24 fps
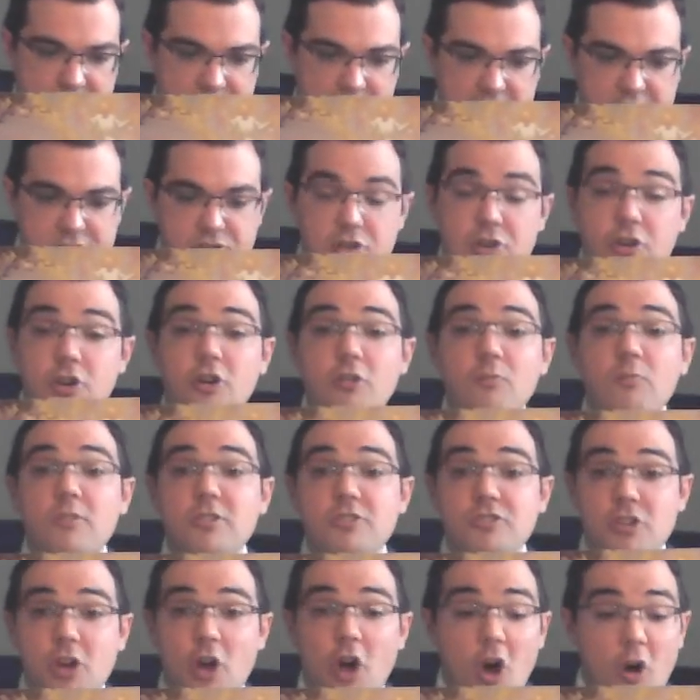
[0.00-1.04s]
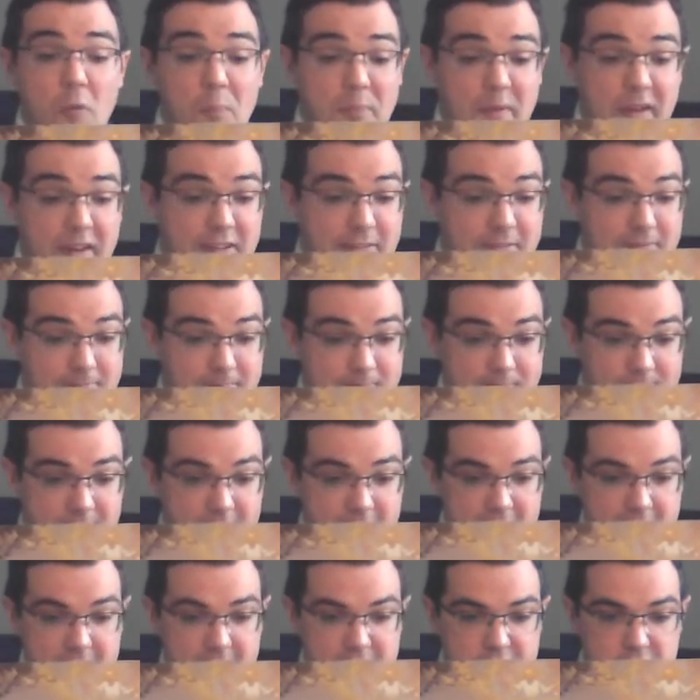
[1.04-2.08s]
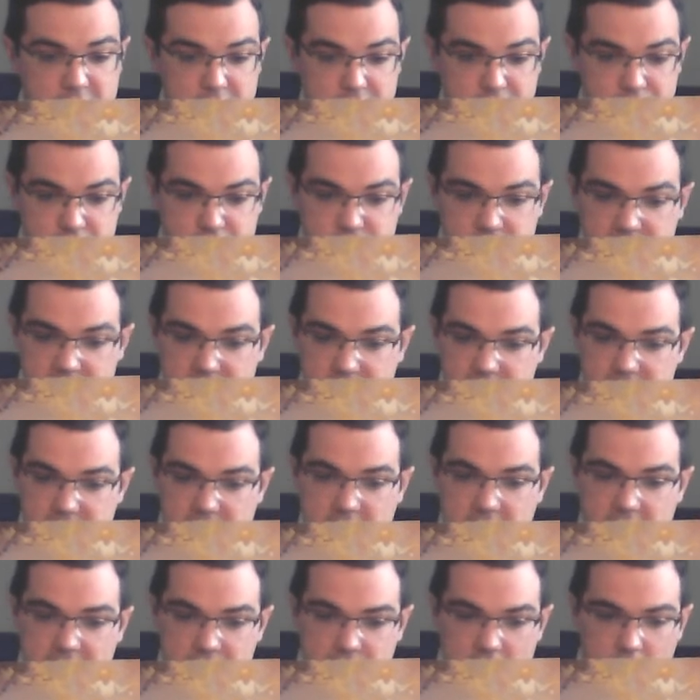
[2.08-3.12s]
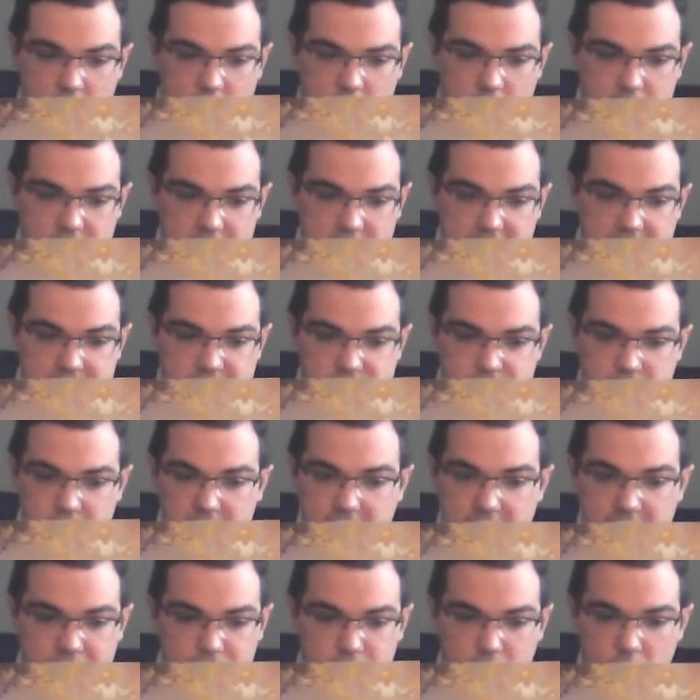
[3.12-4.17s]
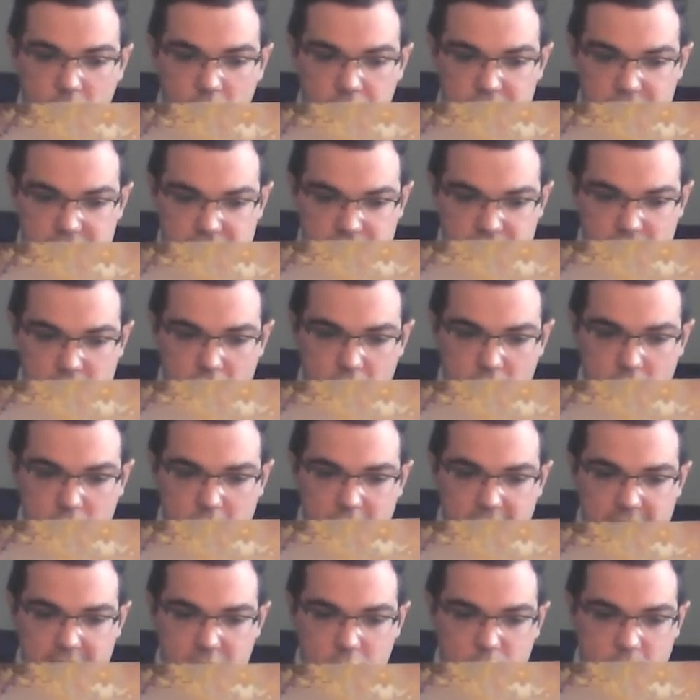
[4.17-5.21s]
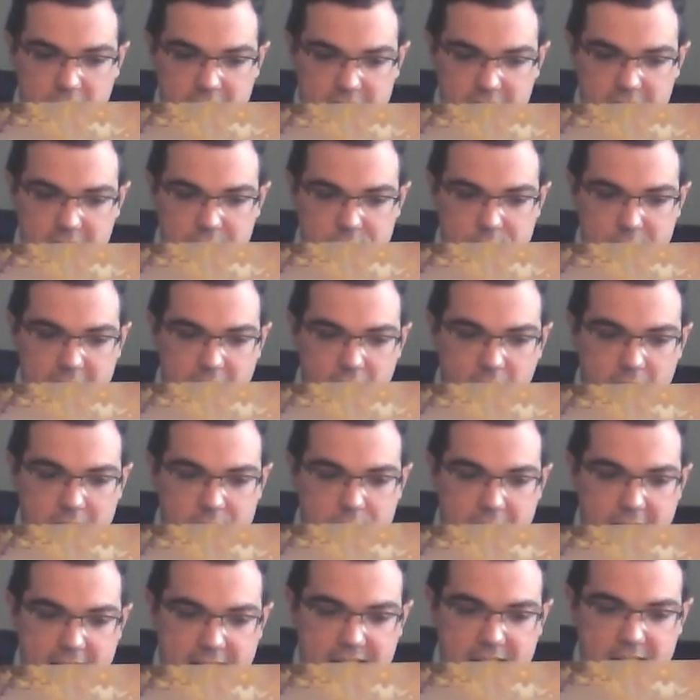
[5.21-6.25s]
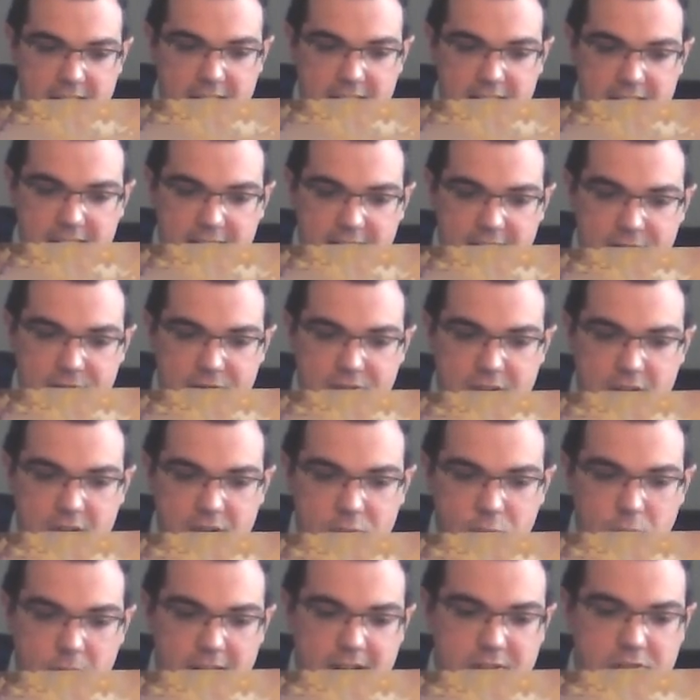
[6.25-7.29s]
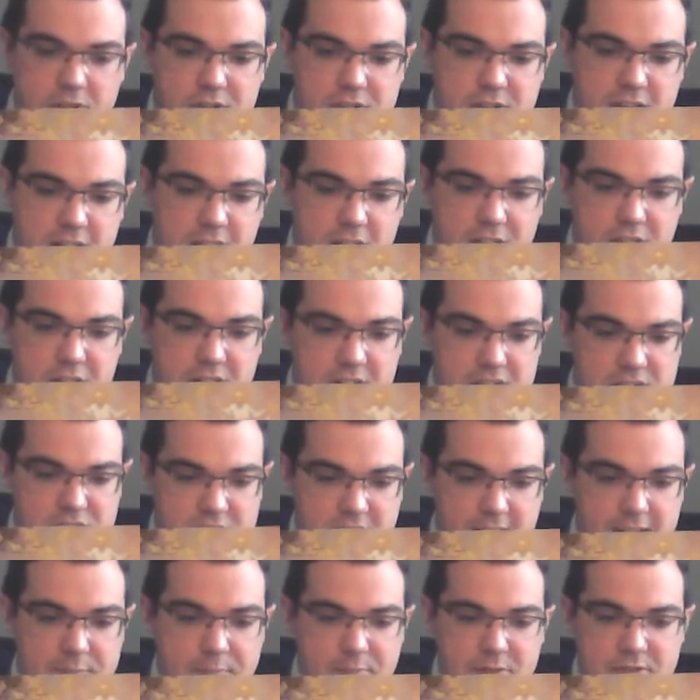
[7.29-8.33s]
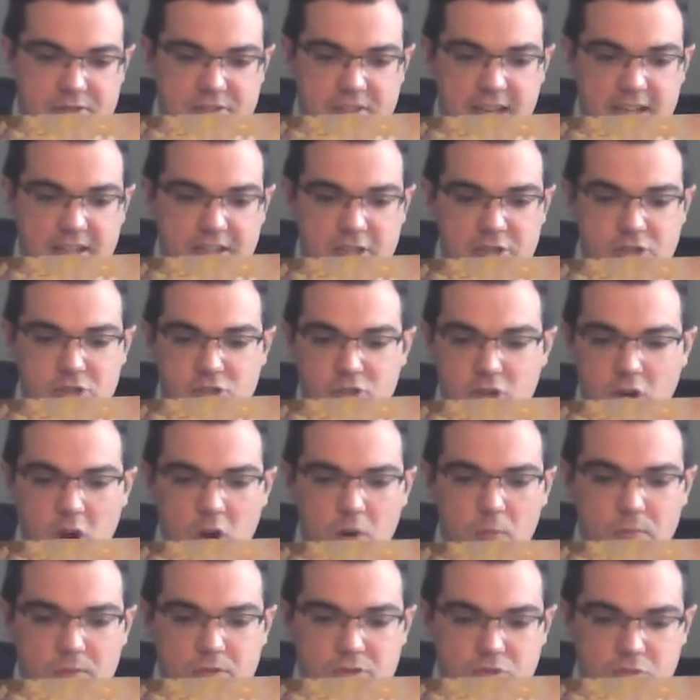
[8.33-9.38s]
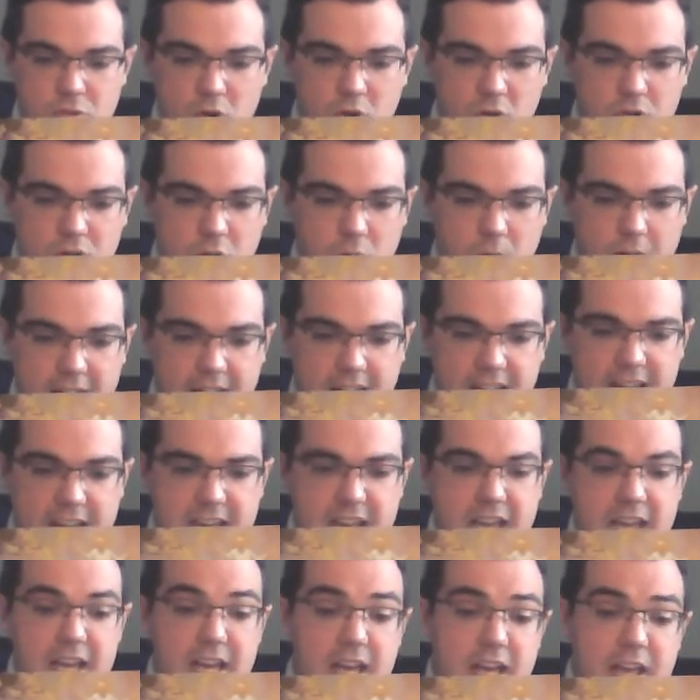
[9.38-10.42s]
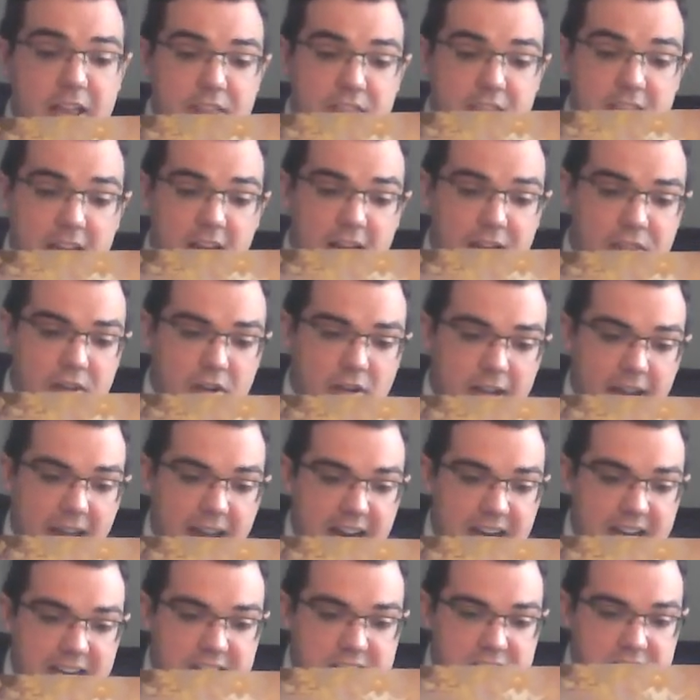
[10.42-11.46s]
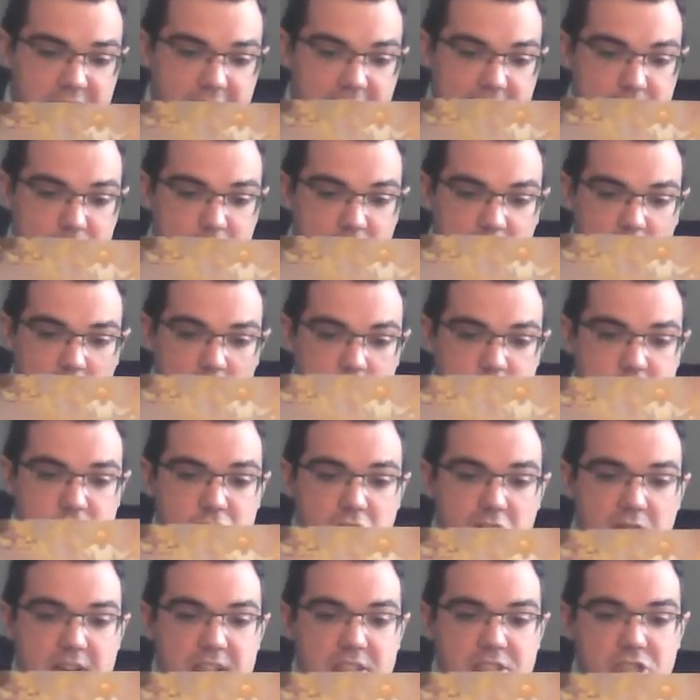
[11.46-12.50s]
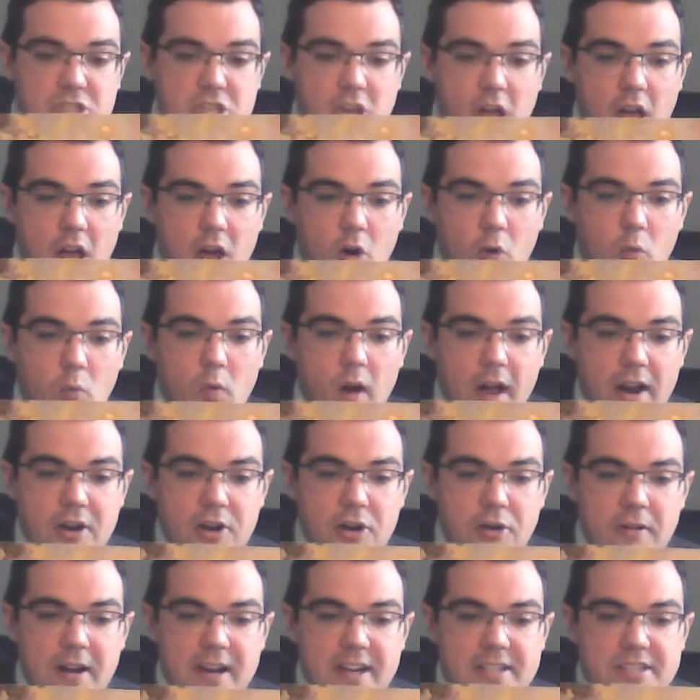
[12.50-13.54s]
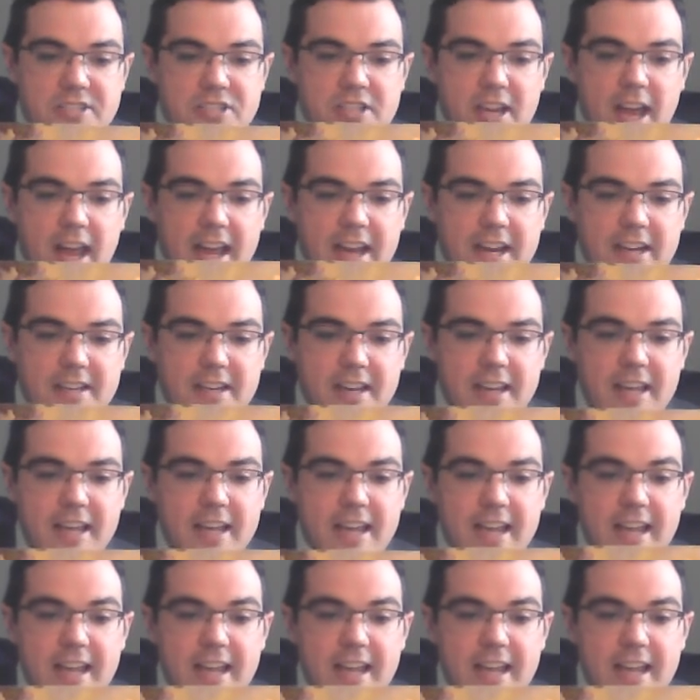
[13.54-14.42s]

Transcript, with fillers: and the tomb was open. She did not know an angel had rolled the stone away. Quickly, Mary Magdalene left and went to tell the disciples that the stone was rolled away. The other ladies came closer and saw a wondering sight